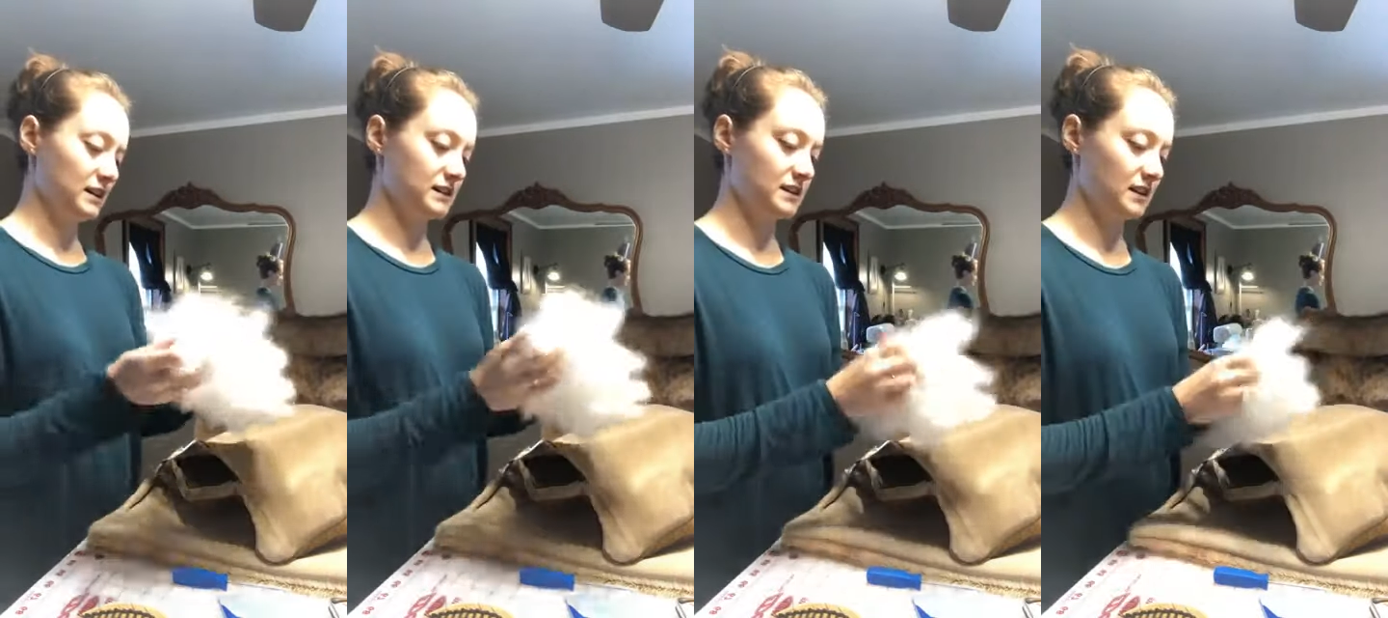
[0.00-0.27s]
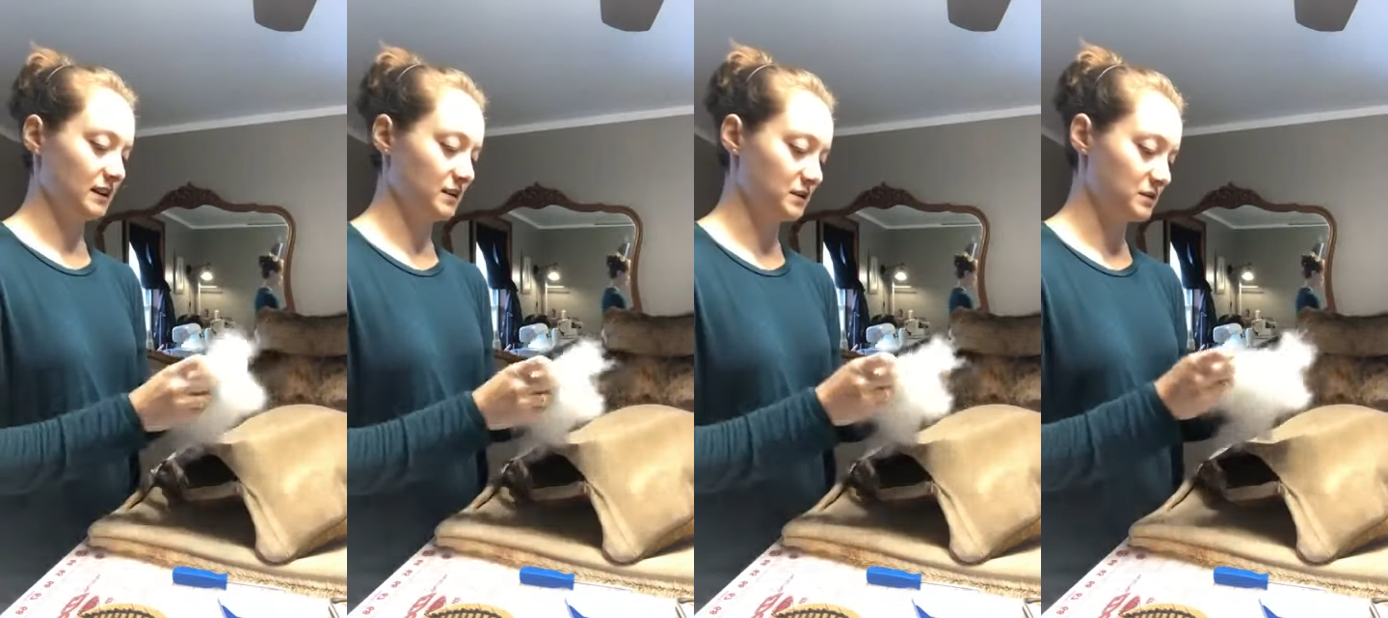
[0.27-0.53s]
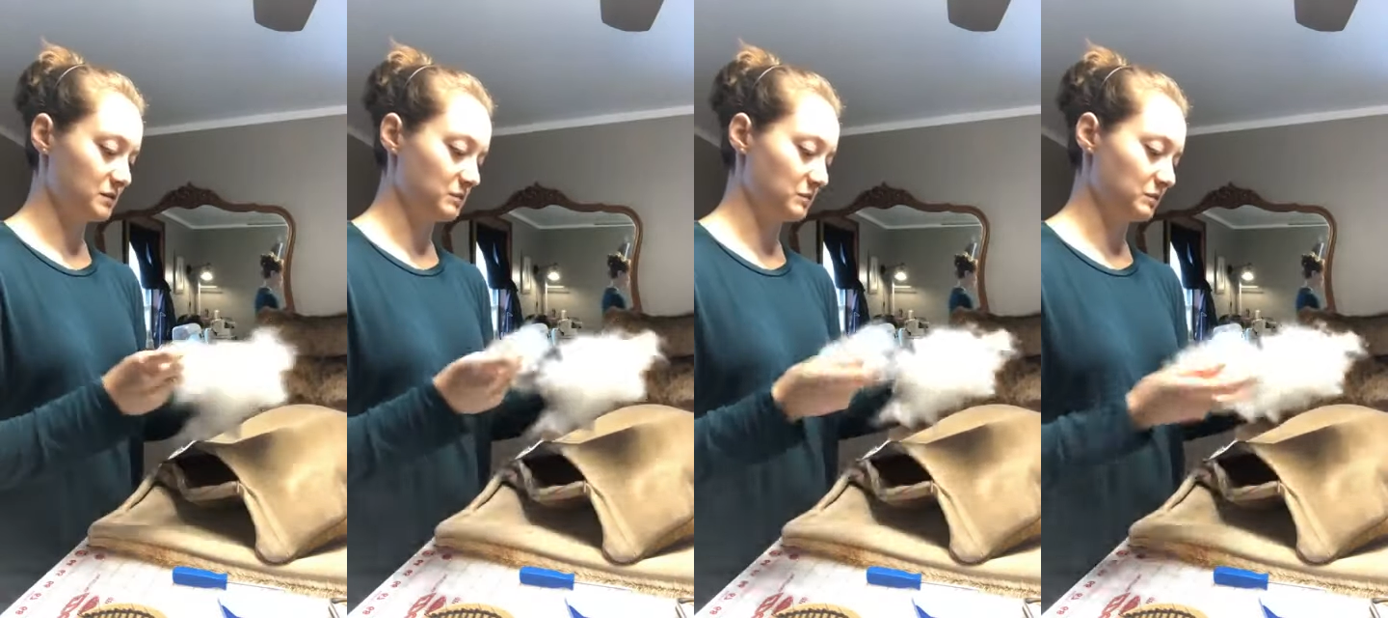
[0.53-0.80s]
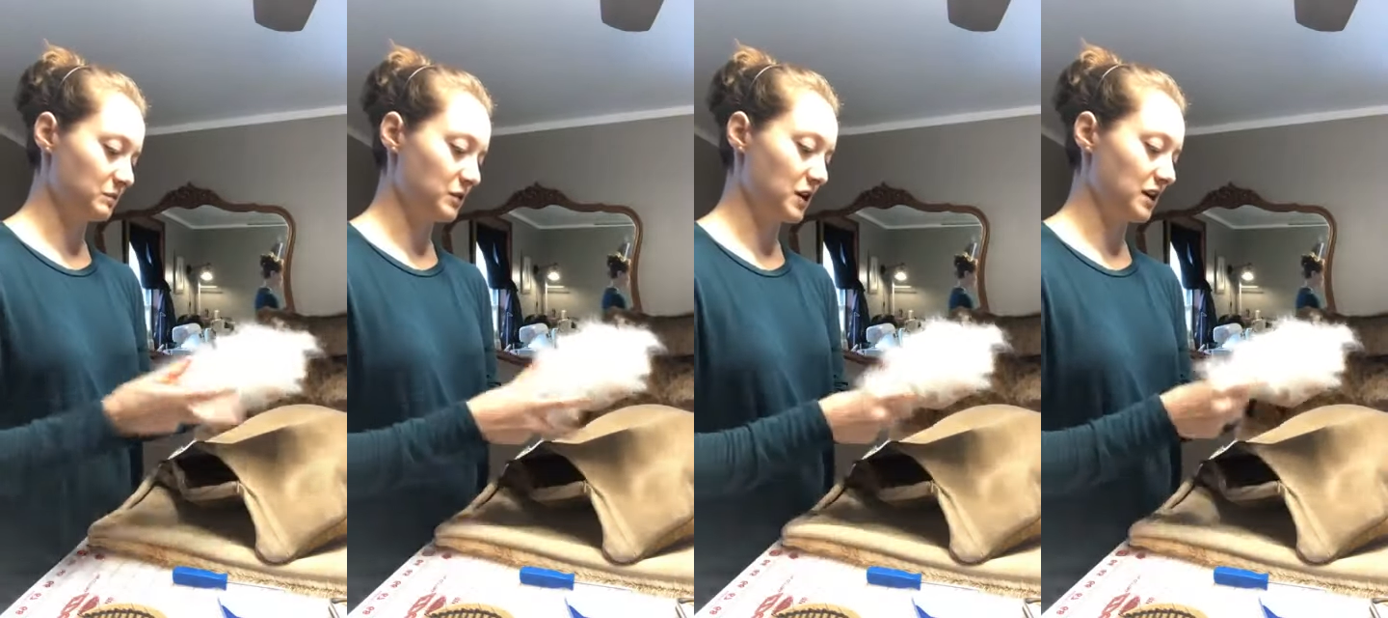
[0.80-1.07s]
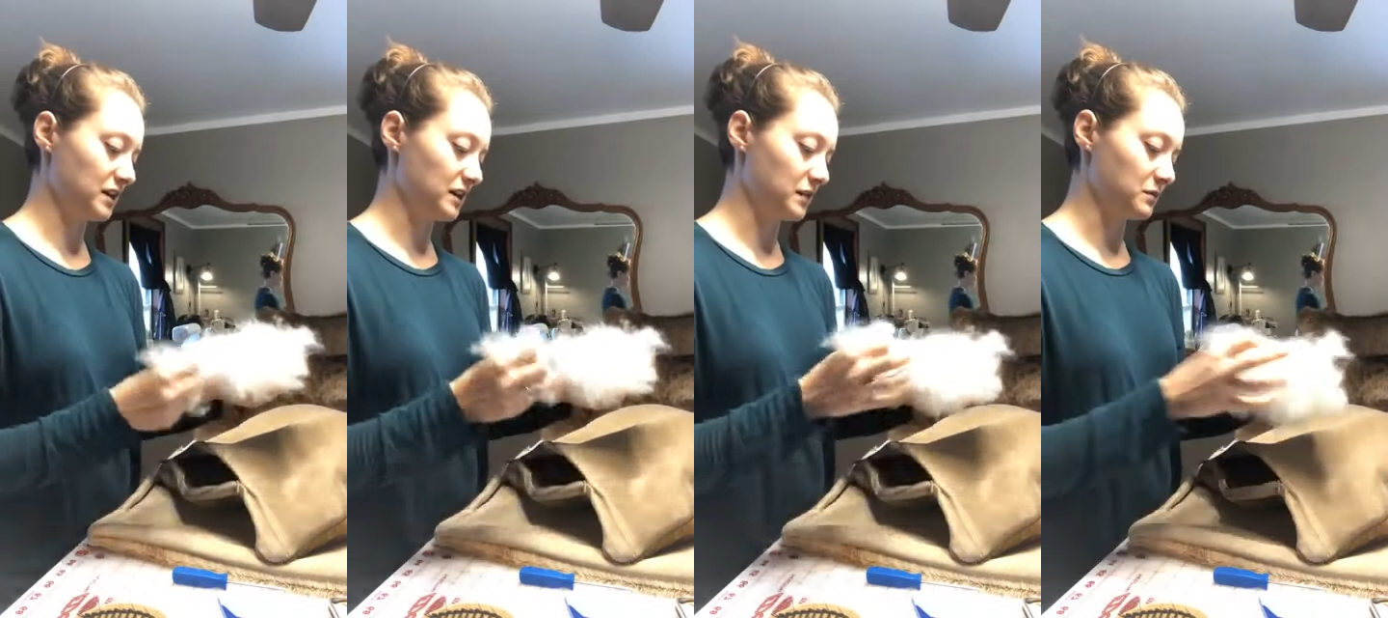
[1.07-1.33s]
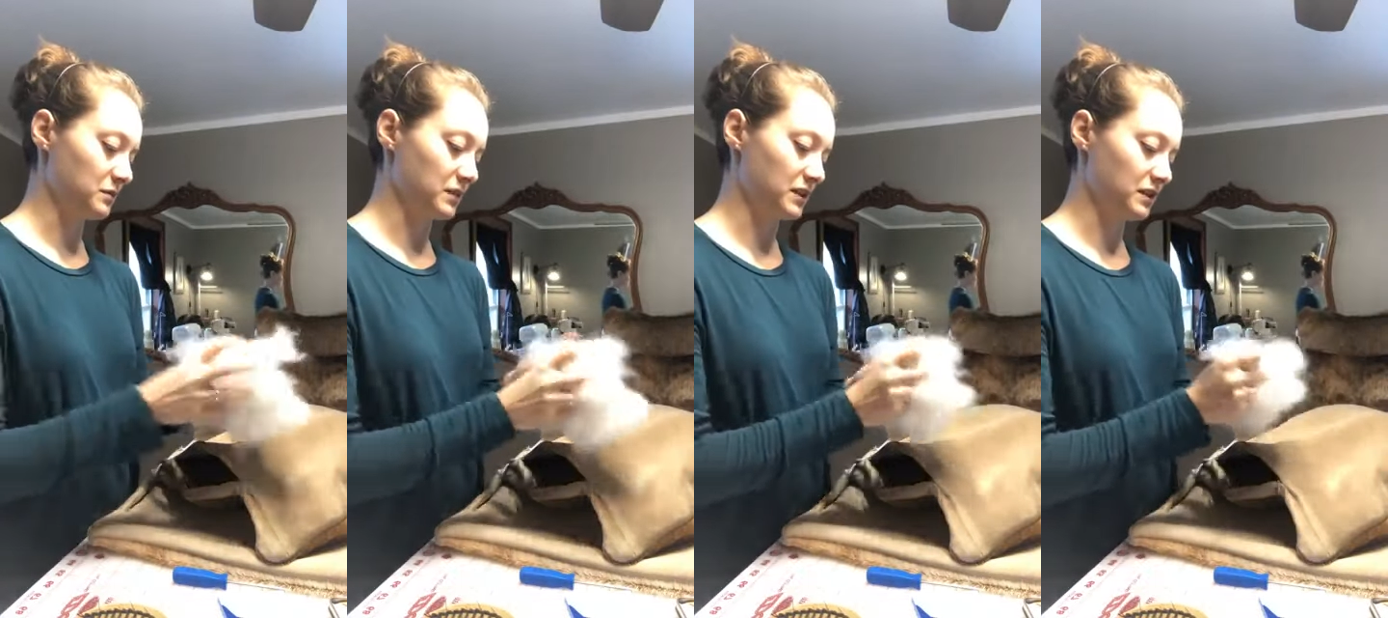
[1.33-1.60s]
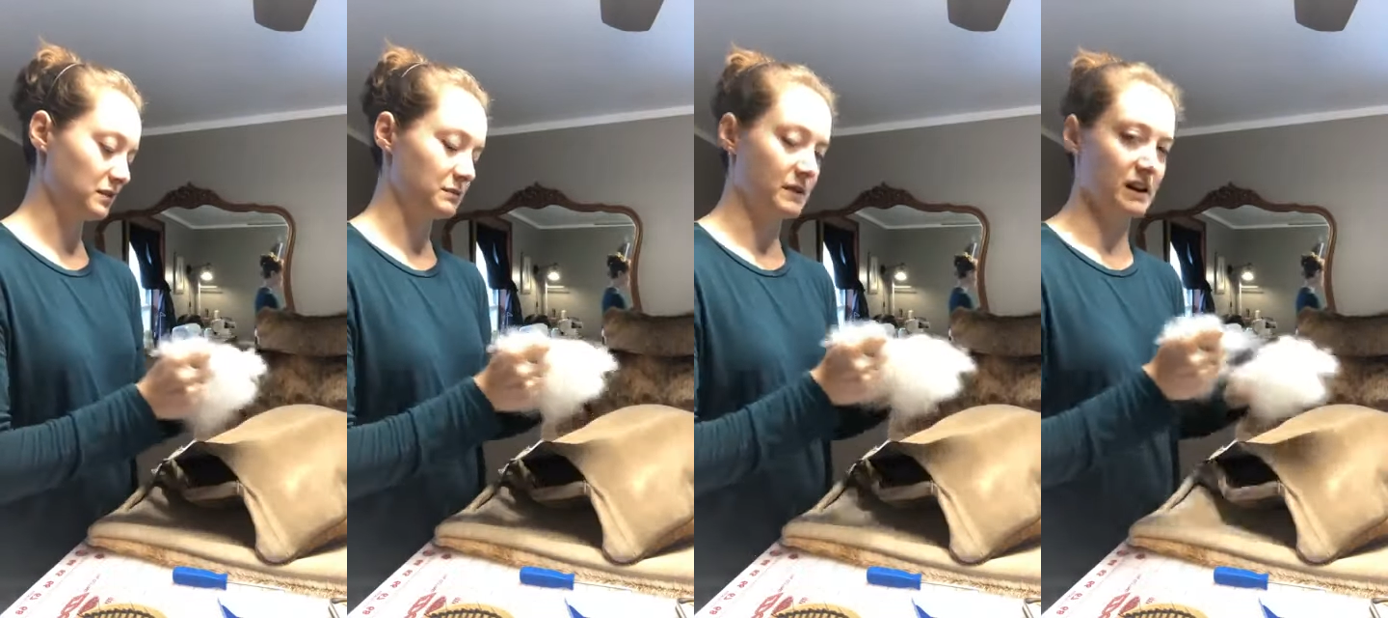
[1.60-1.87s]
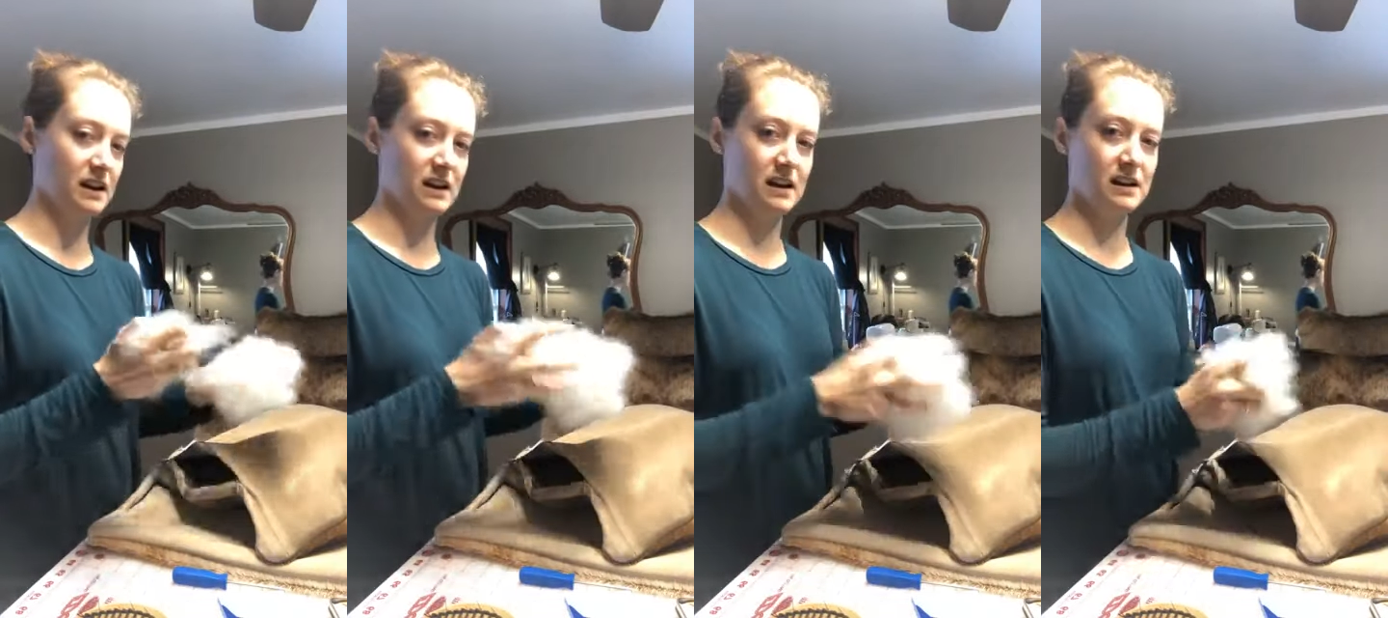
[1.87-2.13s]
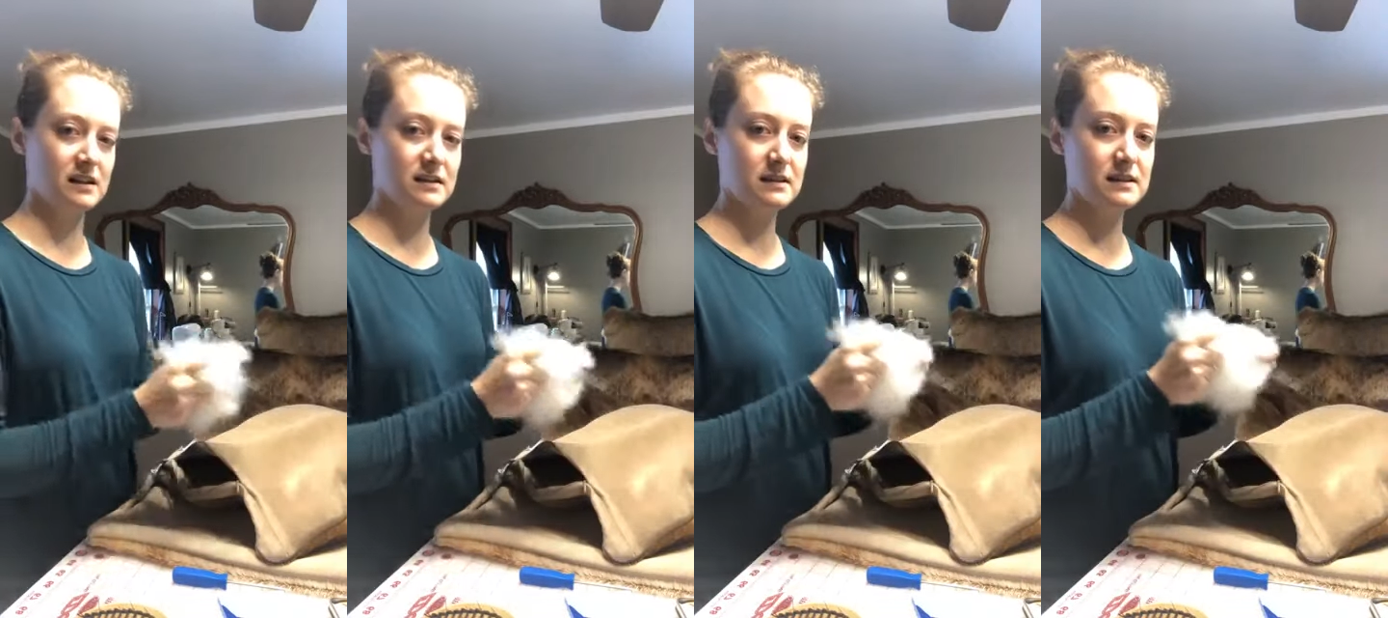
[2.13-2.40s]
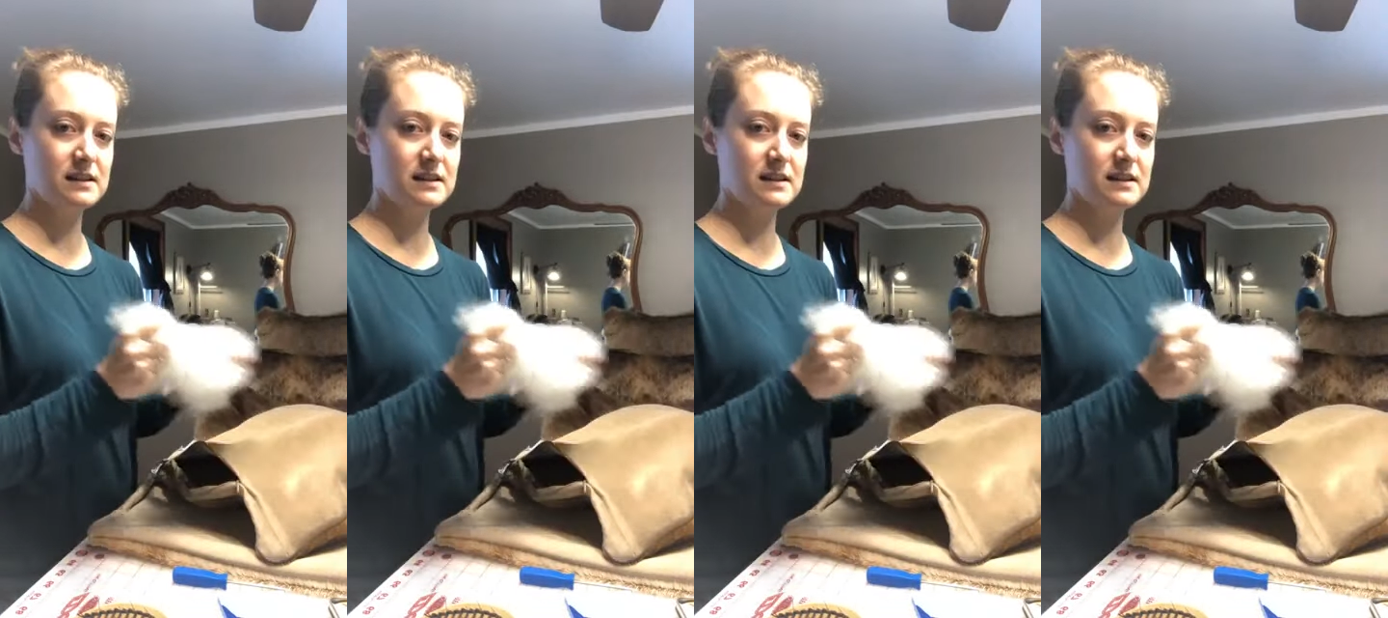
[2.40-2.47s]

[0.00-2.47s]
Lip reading: until I was pregnant with my